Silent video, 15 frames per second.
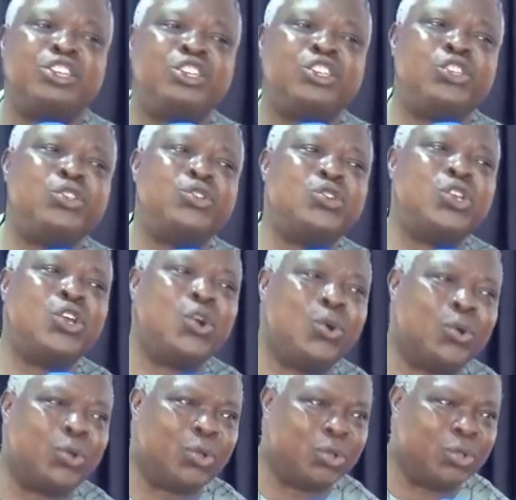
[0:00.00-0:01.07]
Do you
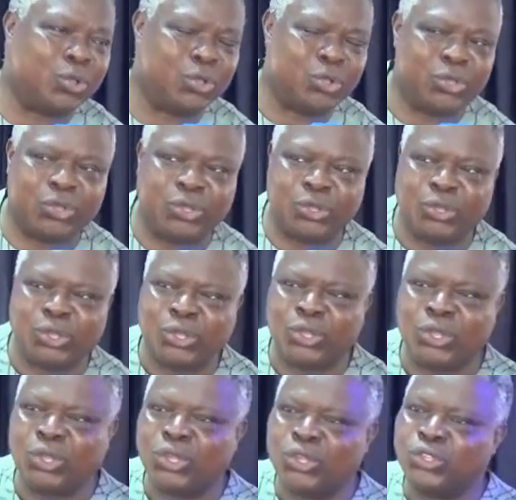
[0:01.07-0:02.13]
know
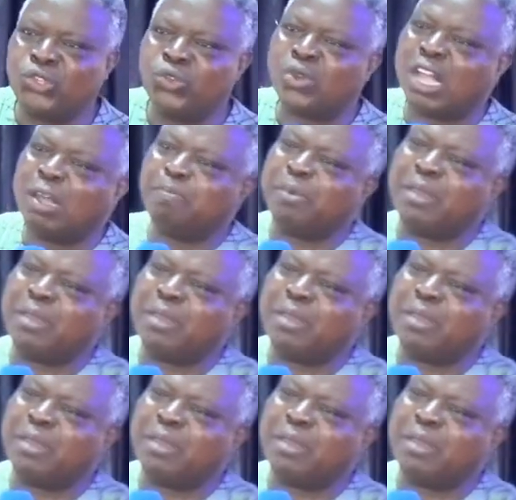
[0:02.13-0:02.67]
you can